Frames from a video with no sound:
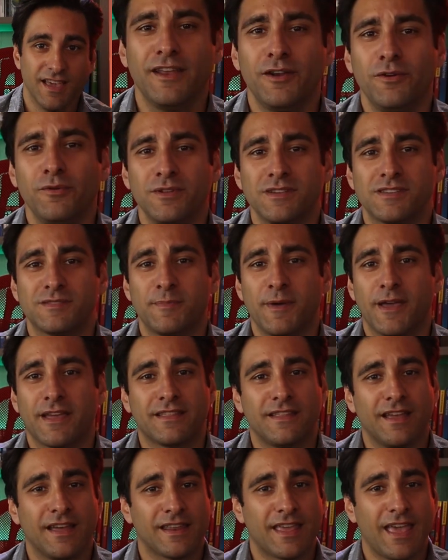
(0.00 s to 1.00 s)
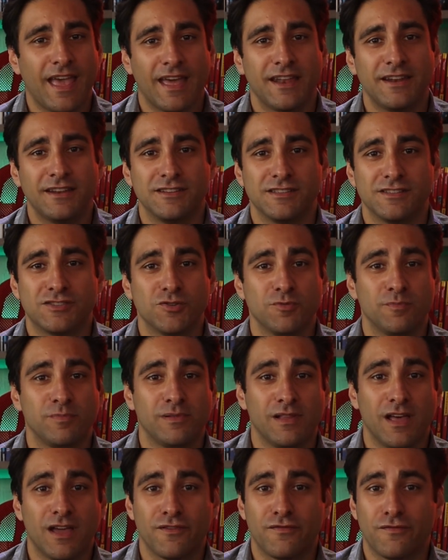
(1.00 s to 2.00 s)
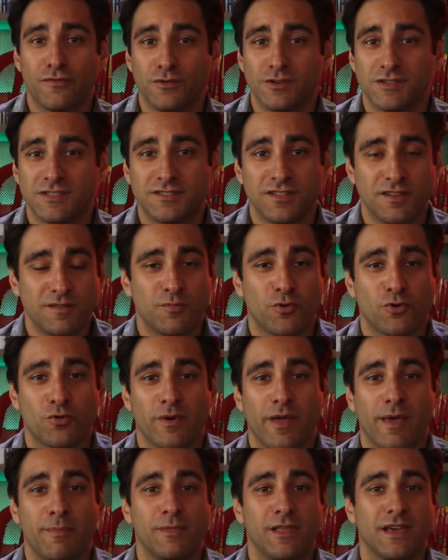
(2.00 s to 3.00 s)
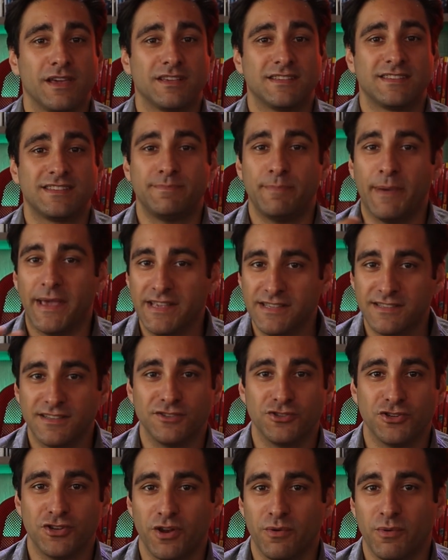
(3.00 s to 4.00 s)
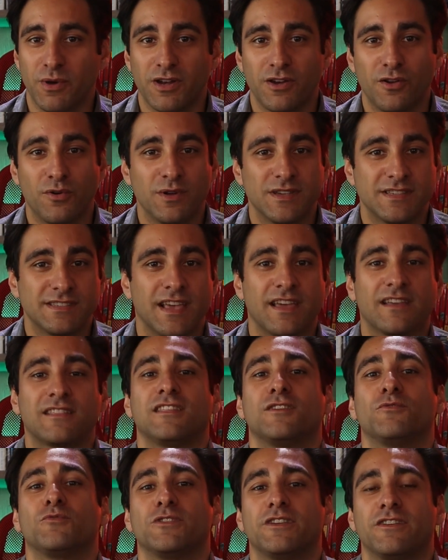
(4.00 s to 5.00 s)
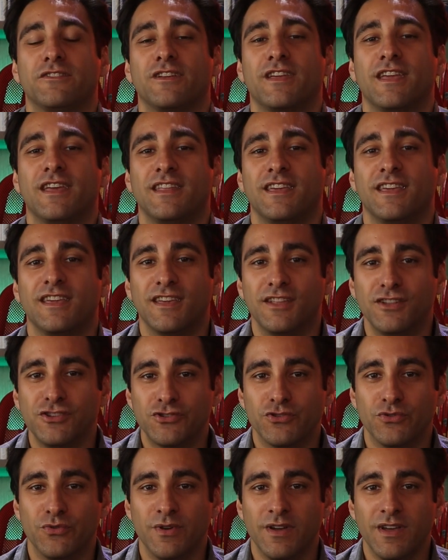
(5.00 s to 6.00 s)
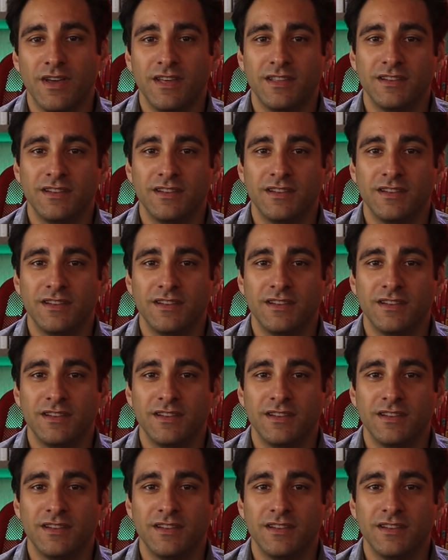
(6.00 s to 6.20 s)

I don't expect that candidates who apply for a study program like space engineering know exactly what they're getting into.